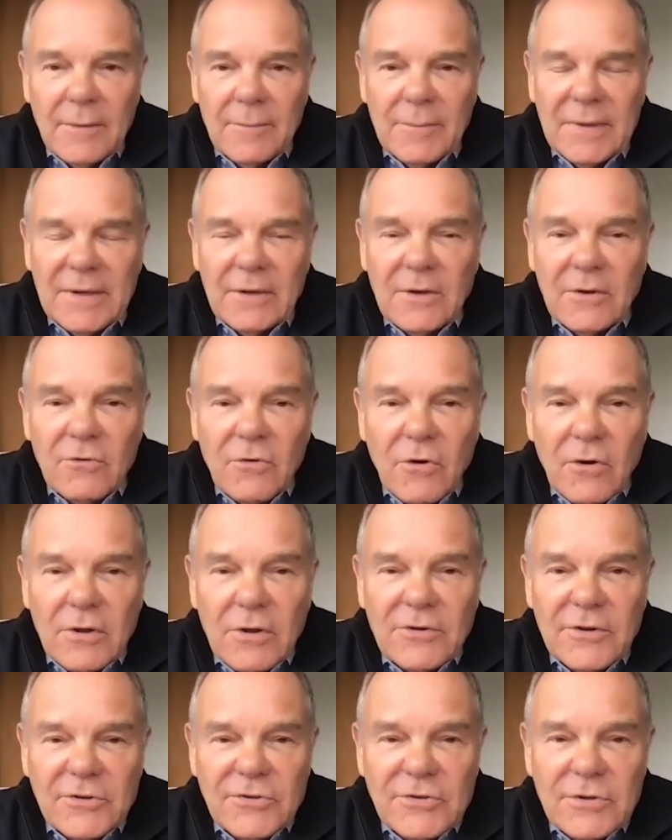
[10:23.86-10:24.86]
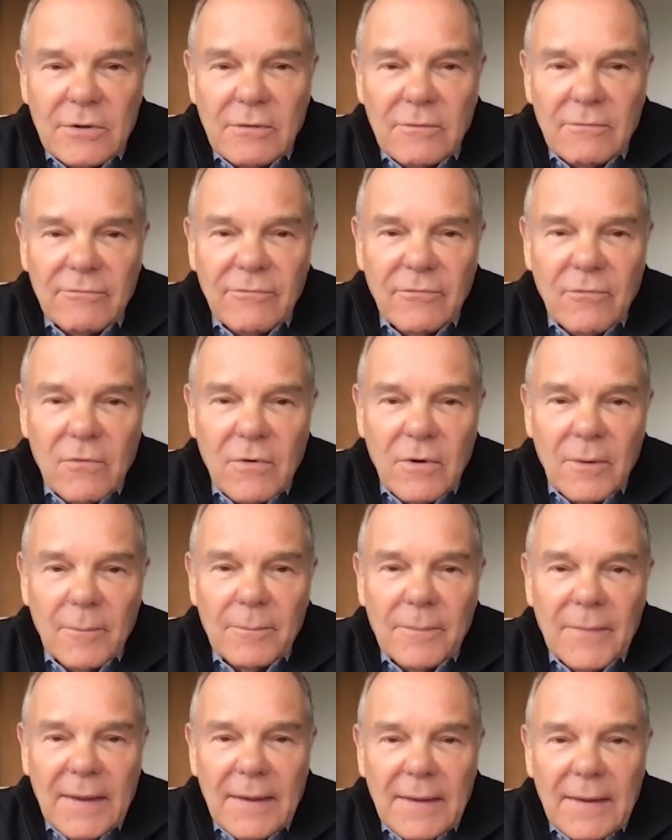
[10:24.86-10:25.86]
in a non-digital form,
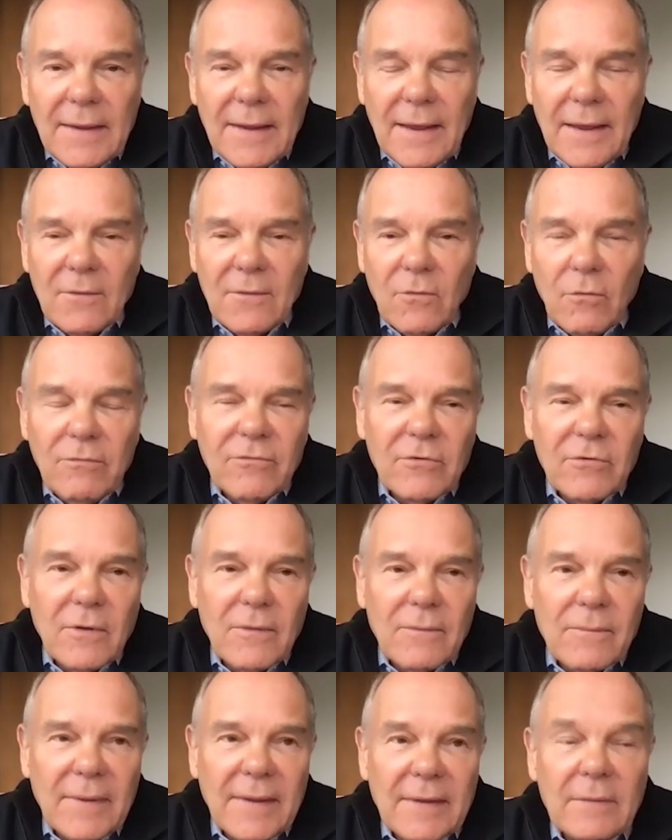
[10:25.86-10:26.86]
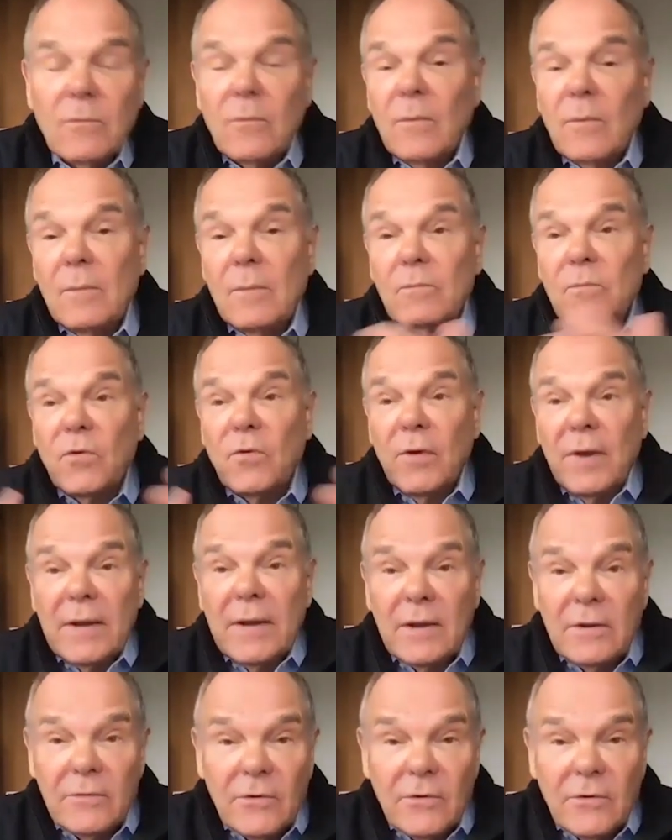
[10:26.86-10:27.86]
and overall, and
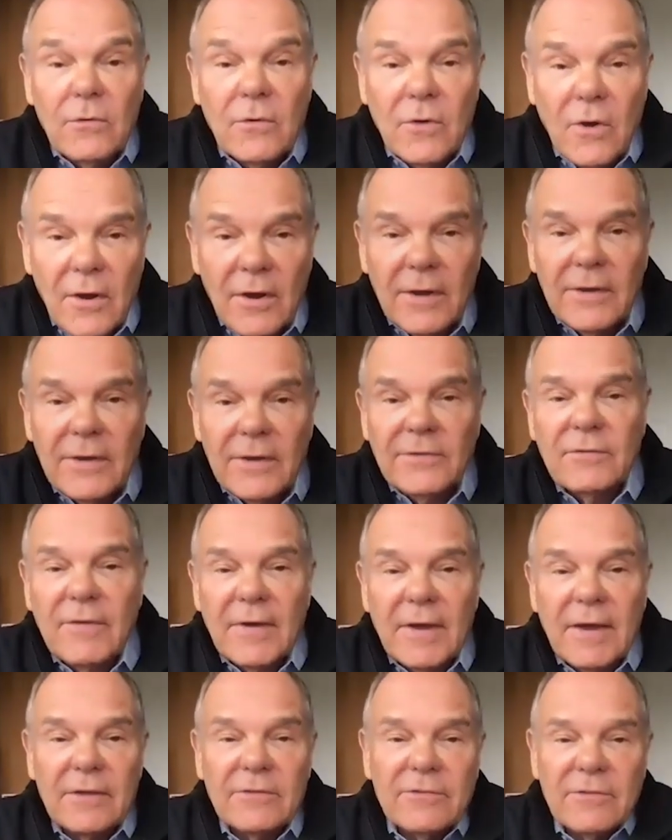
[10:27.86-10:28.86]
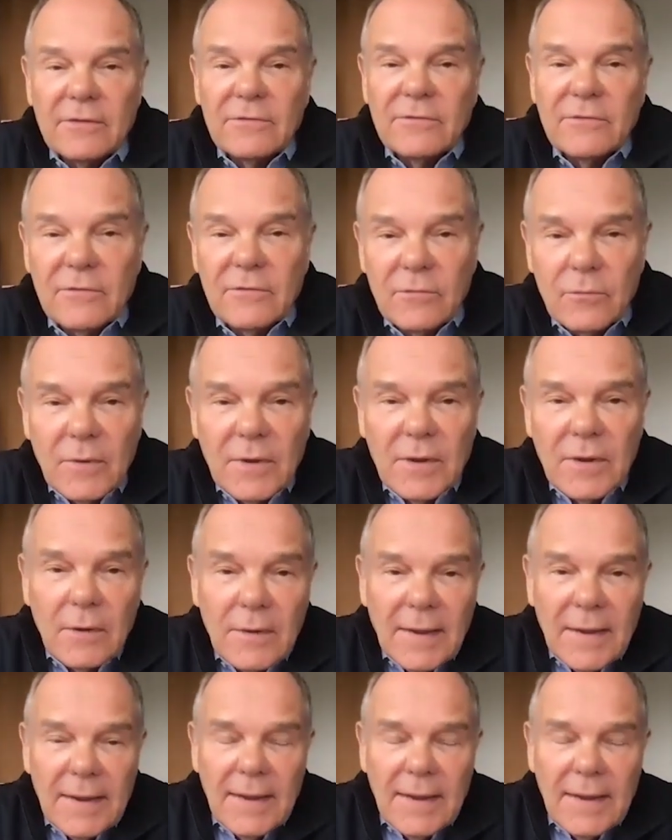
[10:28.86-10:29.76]
creating new kinds of assets as well.